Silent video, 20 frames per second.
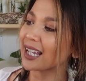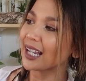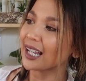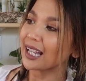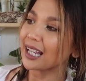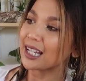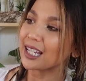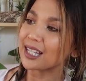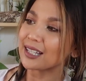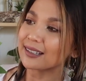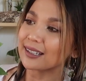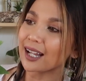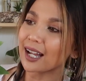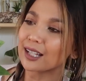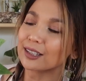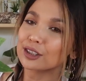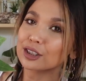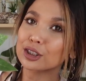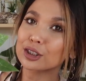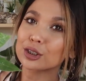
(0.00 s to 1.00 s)
He's
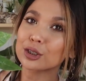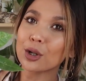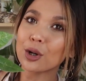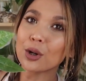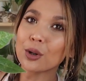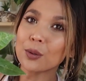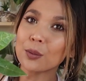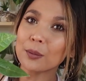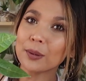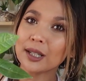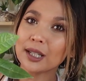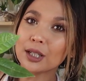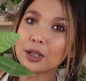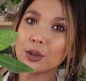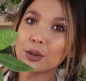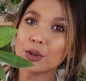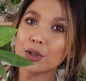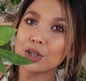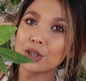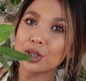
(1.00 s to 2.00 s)
got so many
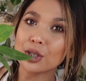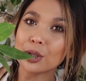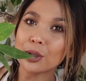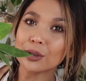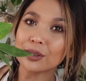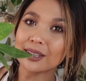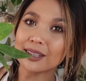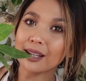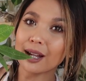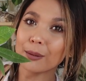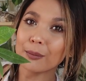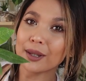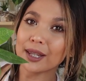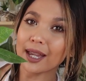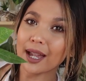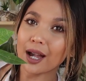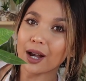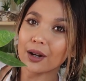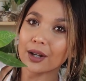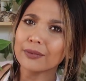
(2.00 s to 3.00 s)
new shoots
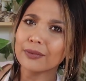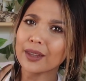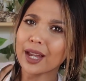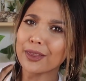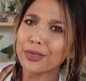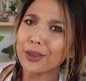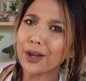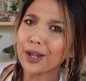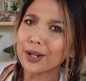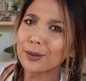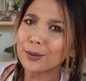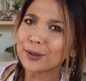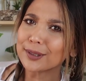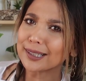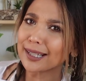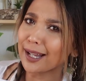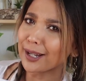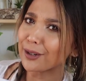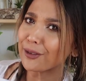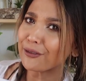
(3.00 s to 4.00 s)
coming out. I thought it
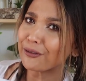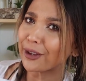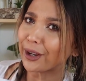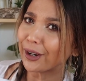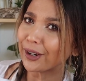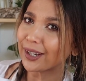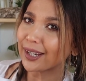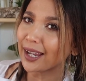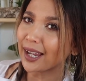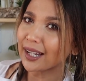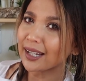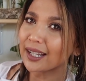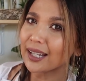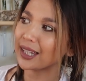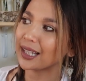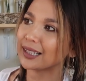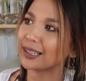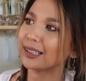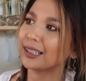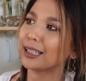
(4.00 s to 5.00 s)
was kind of variegated. I
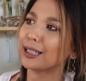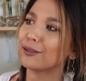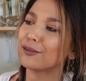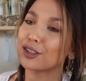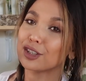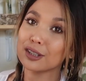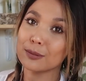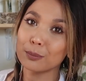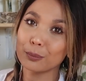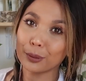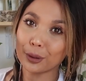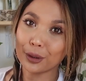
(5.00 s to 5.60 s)
think the leaves just